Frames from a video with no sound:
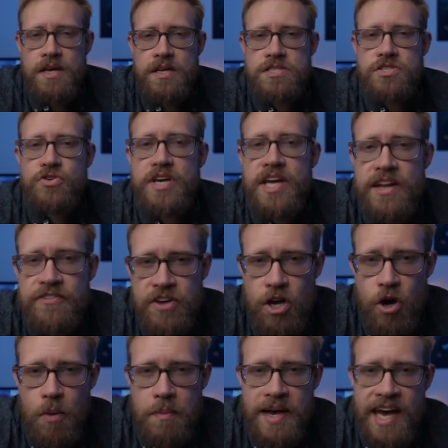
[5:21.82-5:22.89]
So again, if I
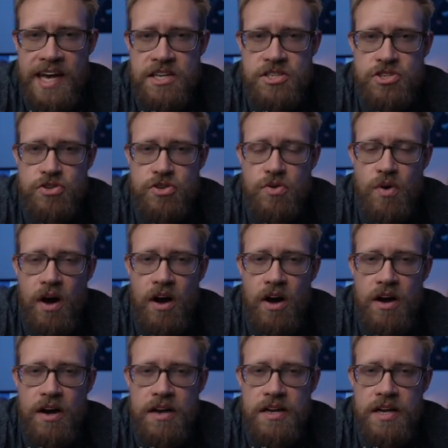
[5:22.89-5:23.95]
go back to
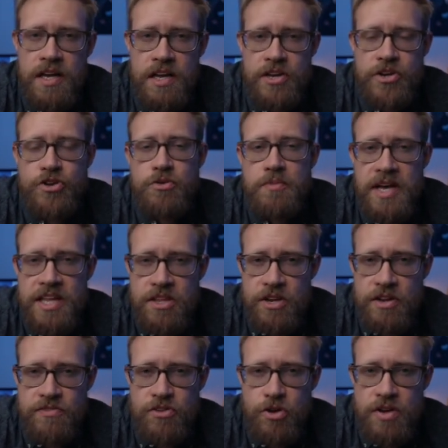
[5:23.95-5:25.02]
our new method
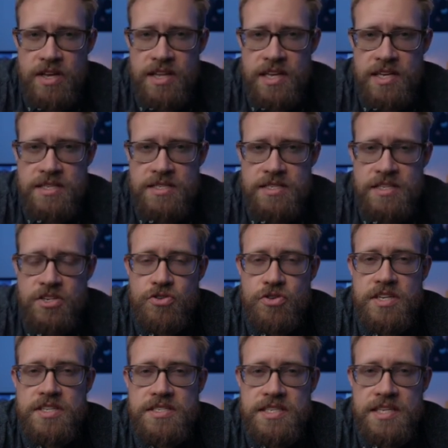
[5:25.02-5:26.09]
of doing this, you
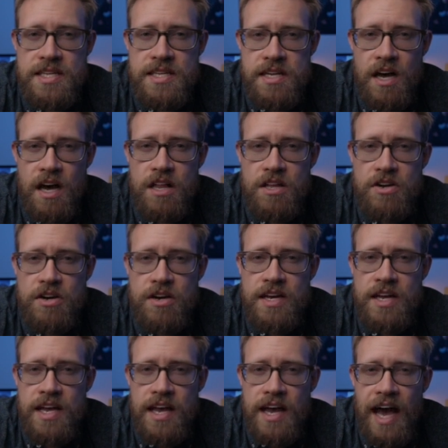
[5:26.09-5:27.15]
can see the color
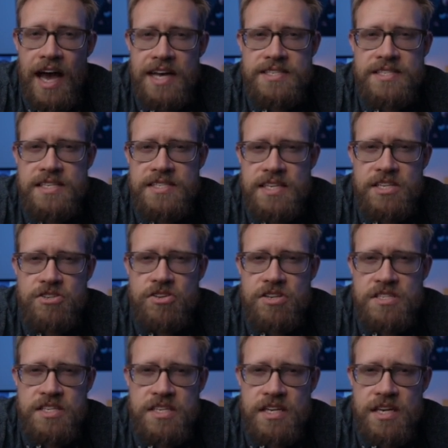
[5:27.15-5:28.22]
has this
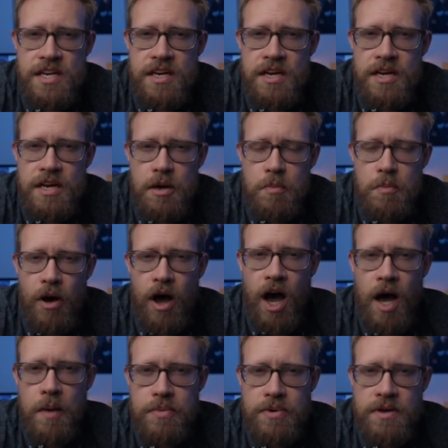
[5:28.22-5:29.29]
interesting
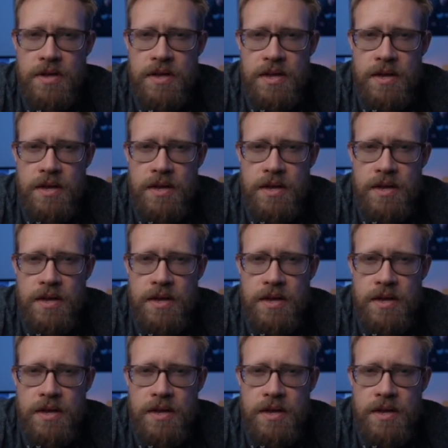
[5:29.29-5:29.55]
pop.